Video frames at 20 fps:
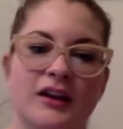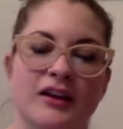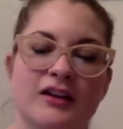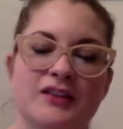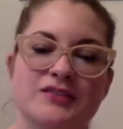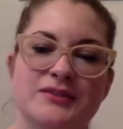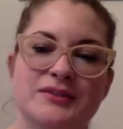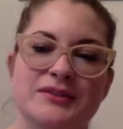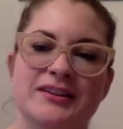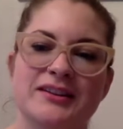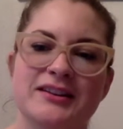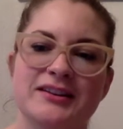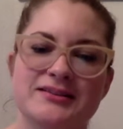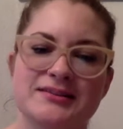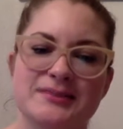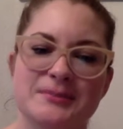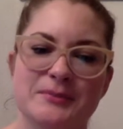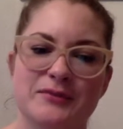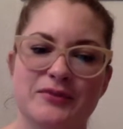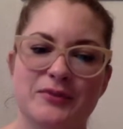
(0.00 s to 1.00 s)
So I think
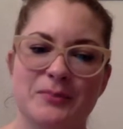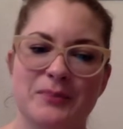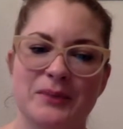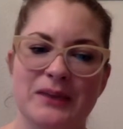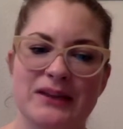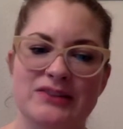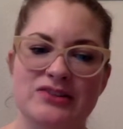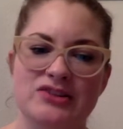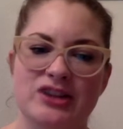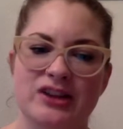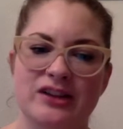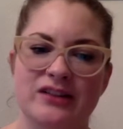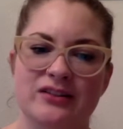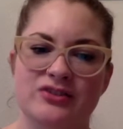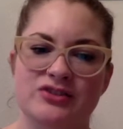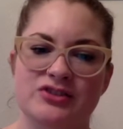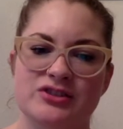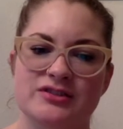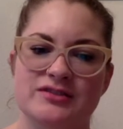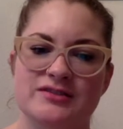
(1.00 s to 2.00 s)
some of the biggest
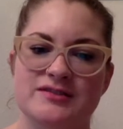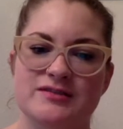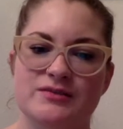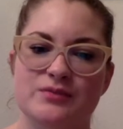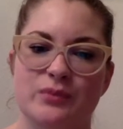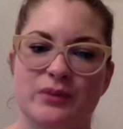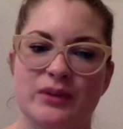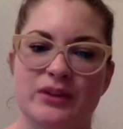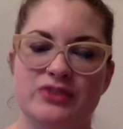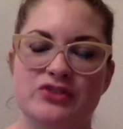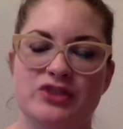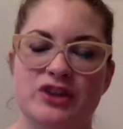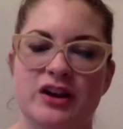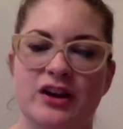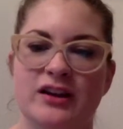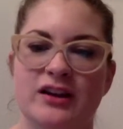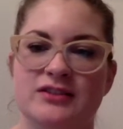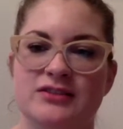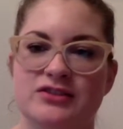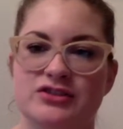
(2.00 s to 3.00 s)
challenges when
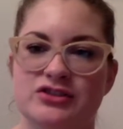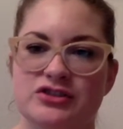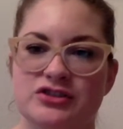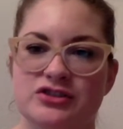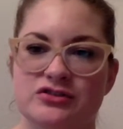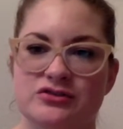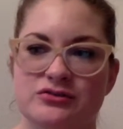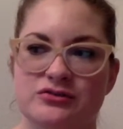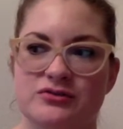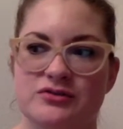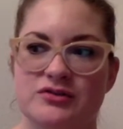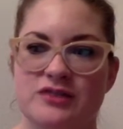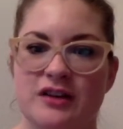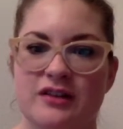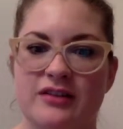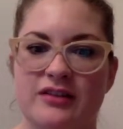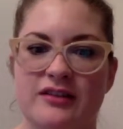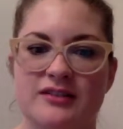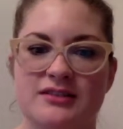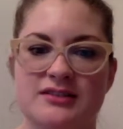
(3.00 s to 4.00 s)
trying to choose
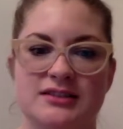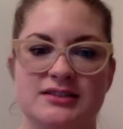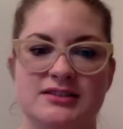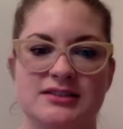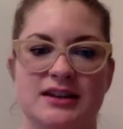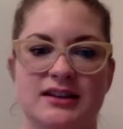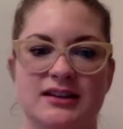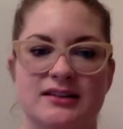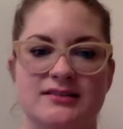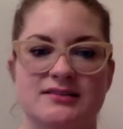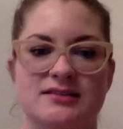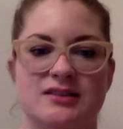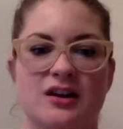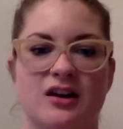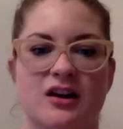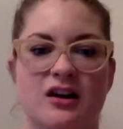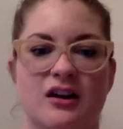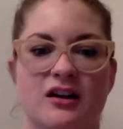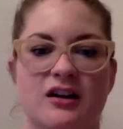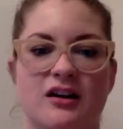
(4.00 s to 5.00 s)
authentic text
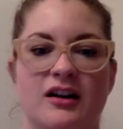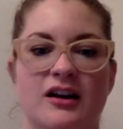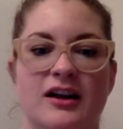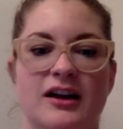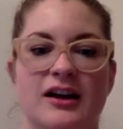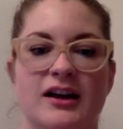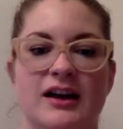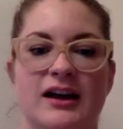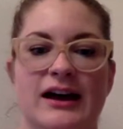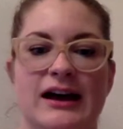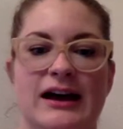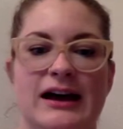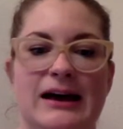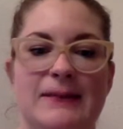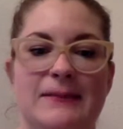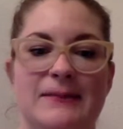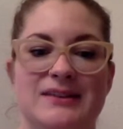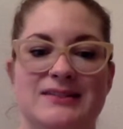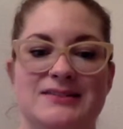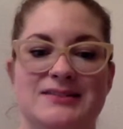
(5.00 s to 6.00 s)
are,
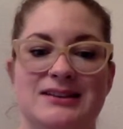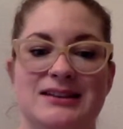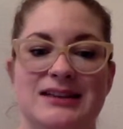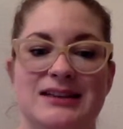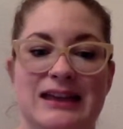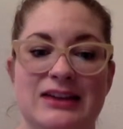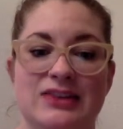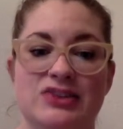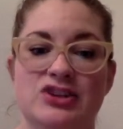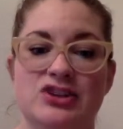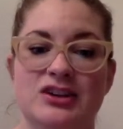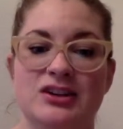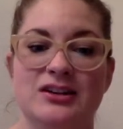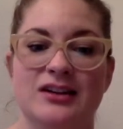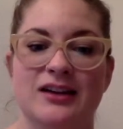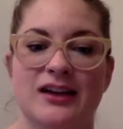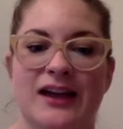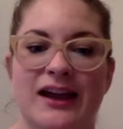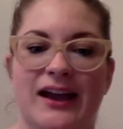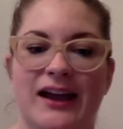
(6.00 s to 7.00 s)
is it
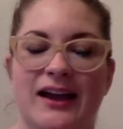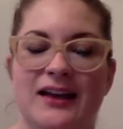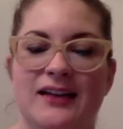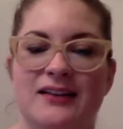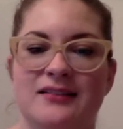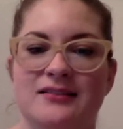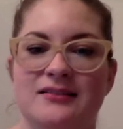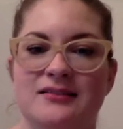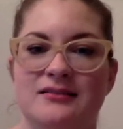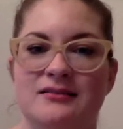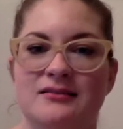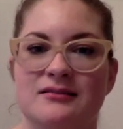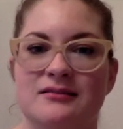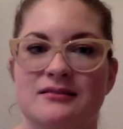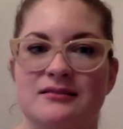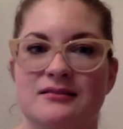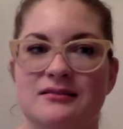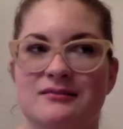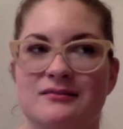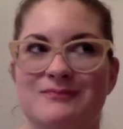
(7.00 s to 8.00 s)
engaging, and
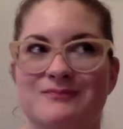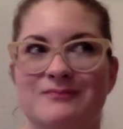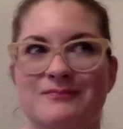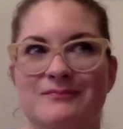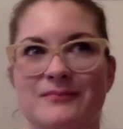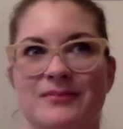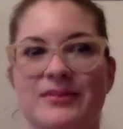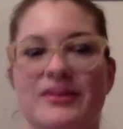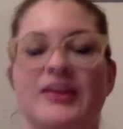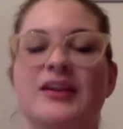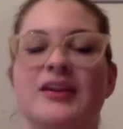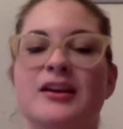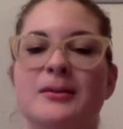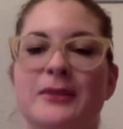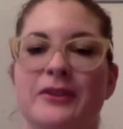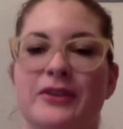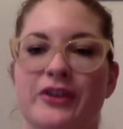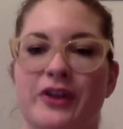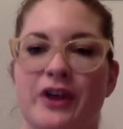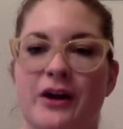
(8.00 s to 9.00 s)
thinking
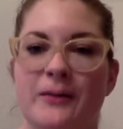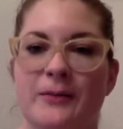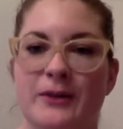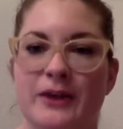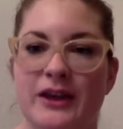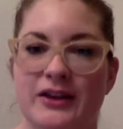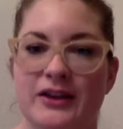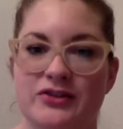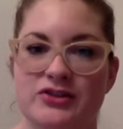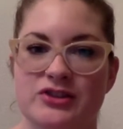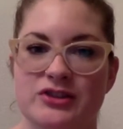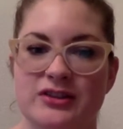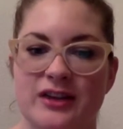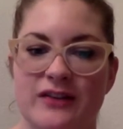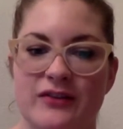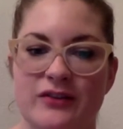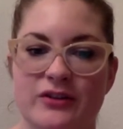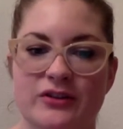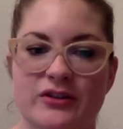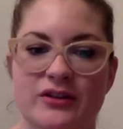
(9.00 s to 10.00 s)
about the comprehension
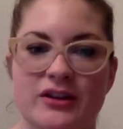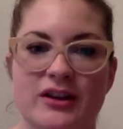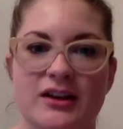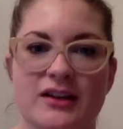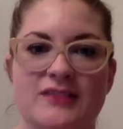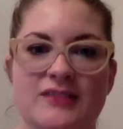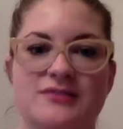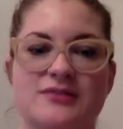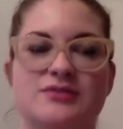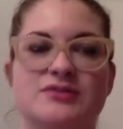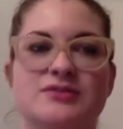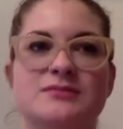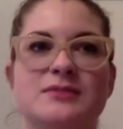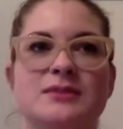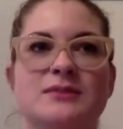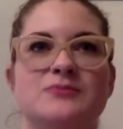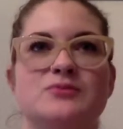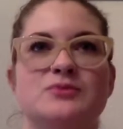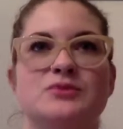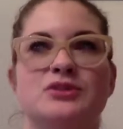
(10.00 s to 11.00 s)
level. So
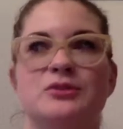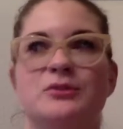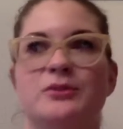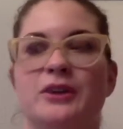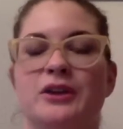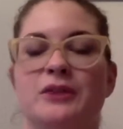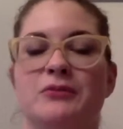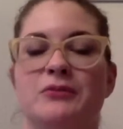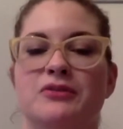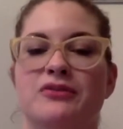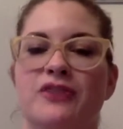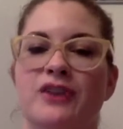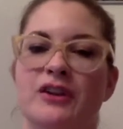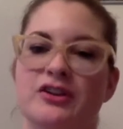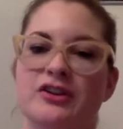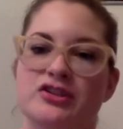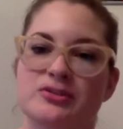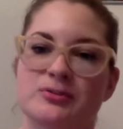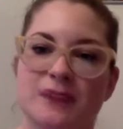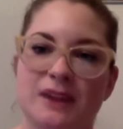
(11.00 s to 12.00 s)
sometimes when you're working with
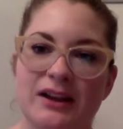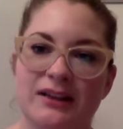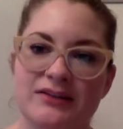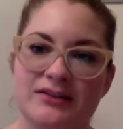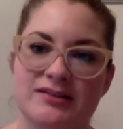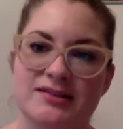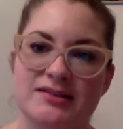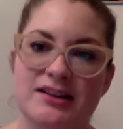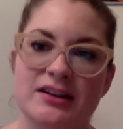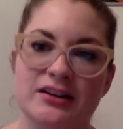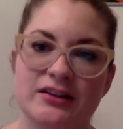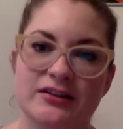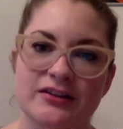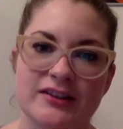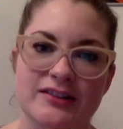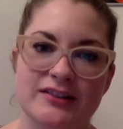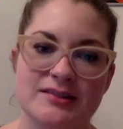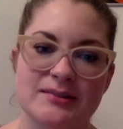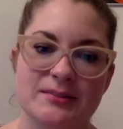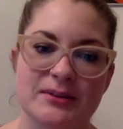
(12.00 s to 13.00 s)
phonics, you might have to
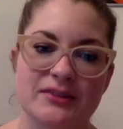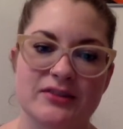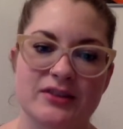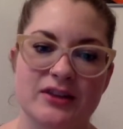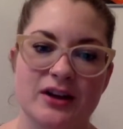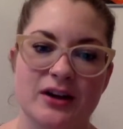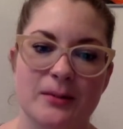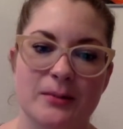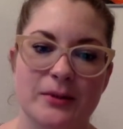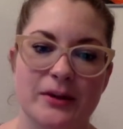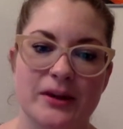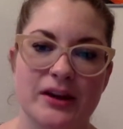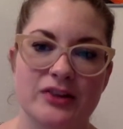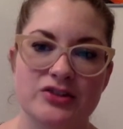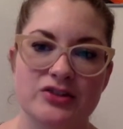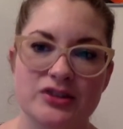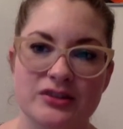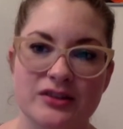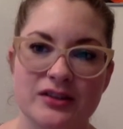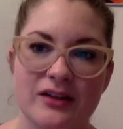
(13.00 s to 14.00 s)
sacrifice a bit of the
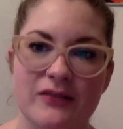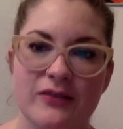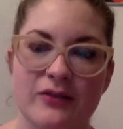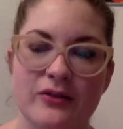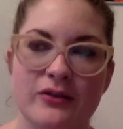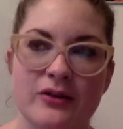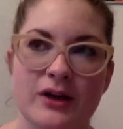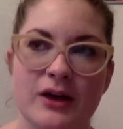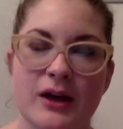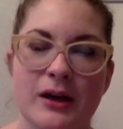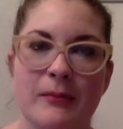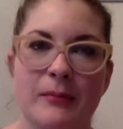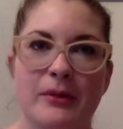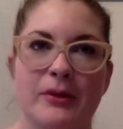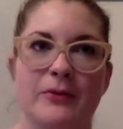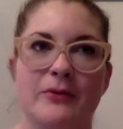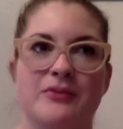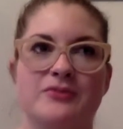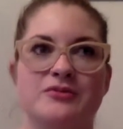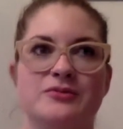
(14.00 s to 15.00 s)
comprehension level, but
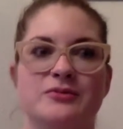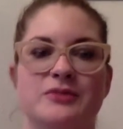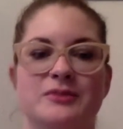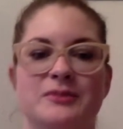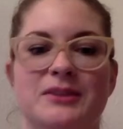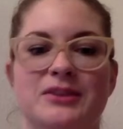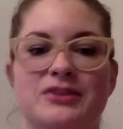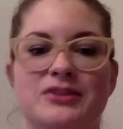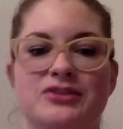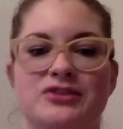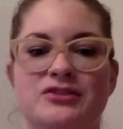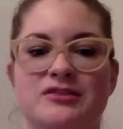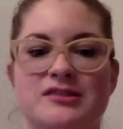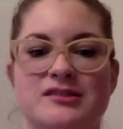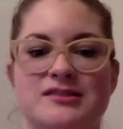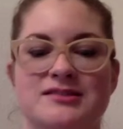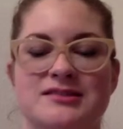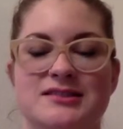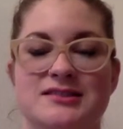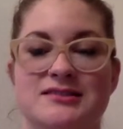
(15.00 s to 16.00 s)
you also want to sure that
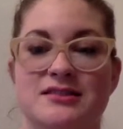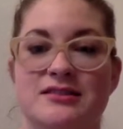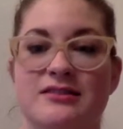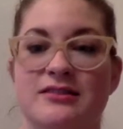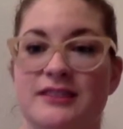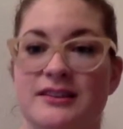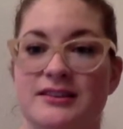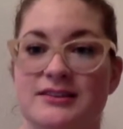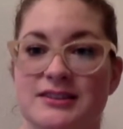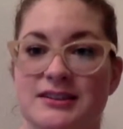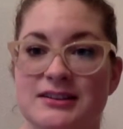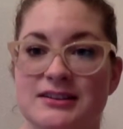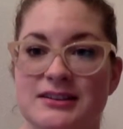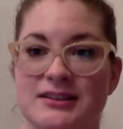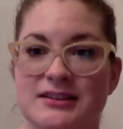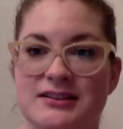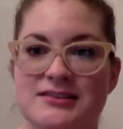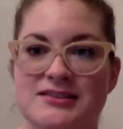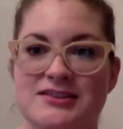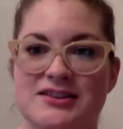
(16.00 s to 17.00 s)
it stays authentic, that
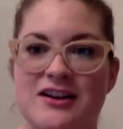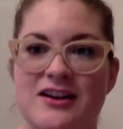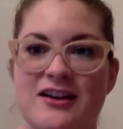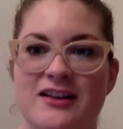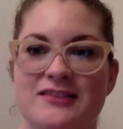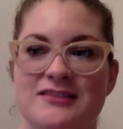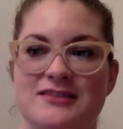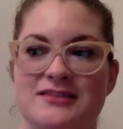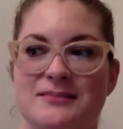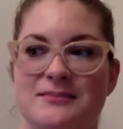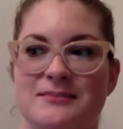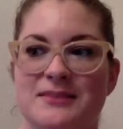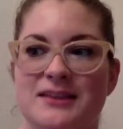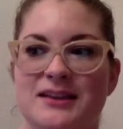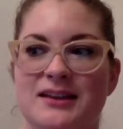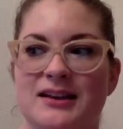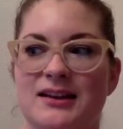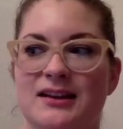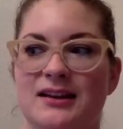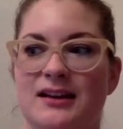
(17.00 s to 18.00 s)
it's not
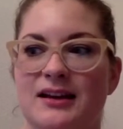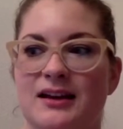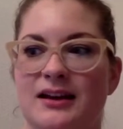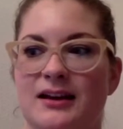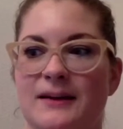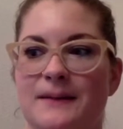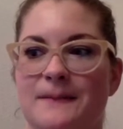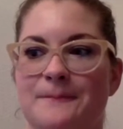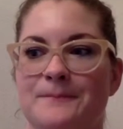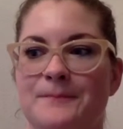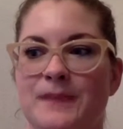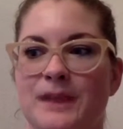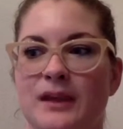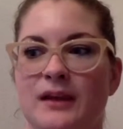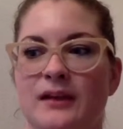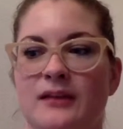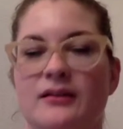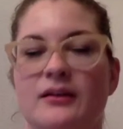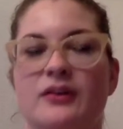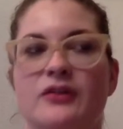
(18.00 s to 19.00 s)
something
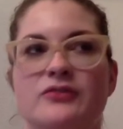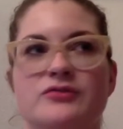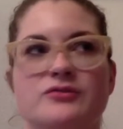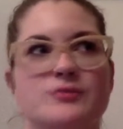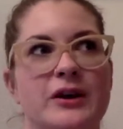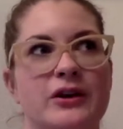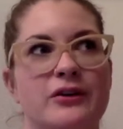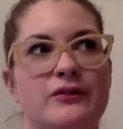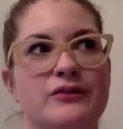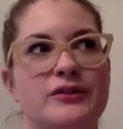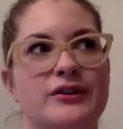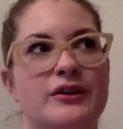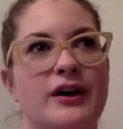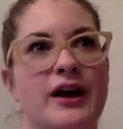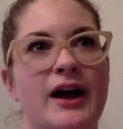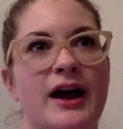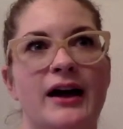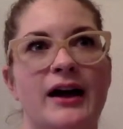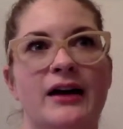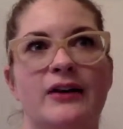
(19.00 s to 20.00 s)
that goes way over their
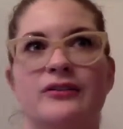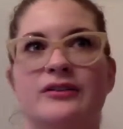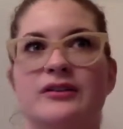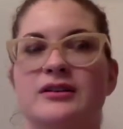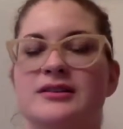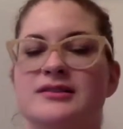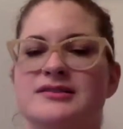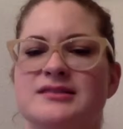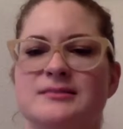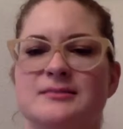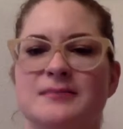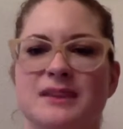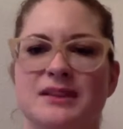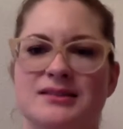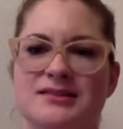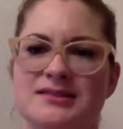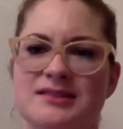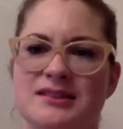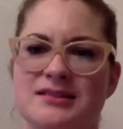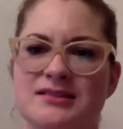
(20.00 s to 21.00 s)
head, or that doesn't make
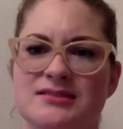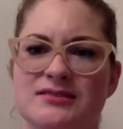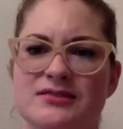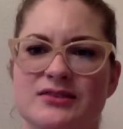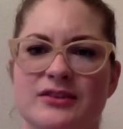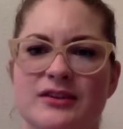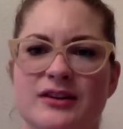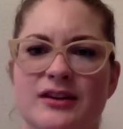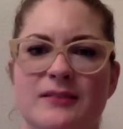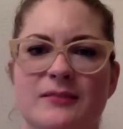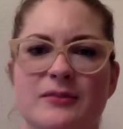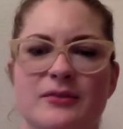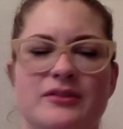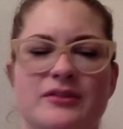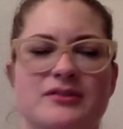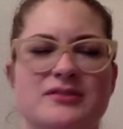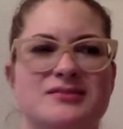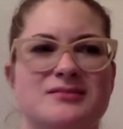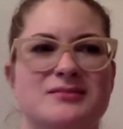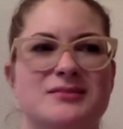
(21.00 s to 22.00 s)
sense for them, or that
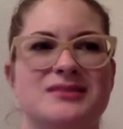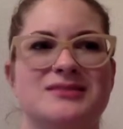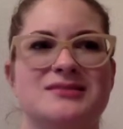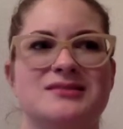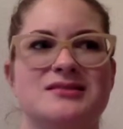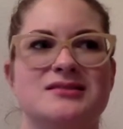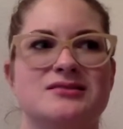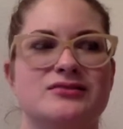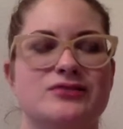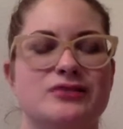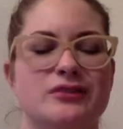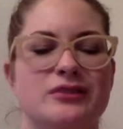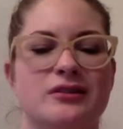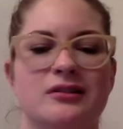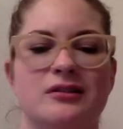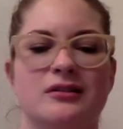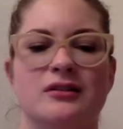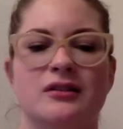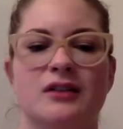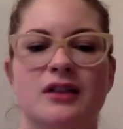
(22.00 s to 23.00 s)
doesn't make sense for
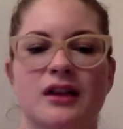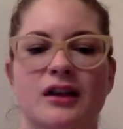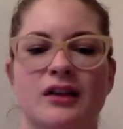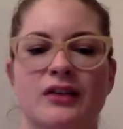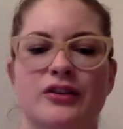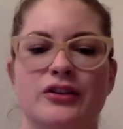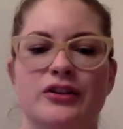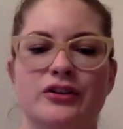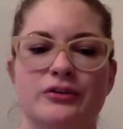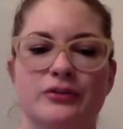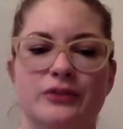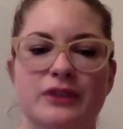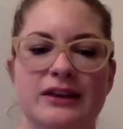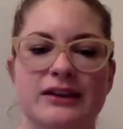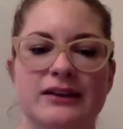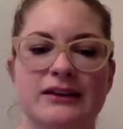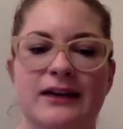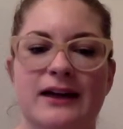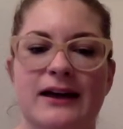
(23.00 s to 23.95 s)
the unit.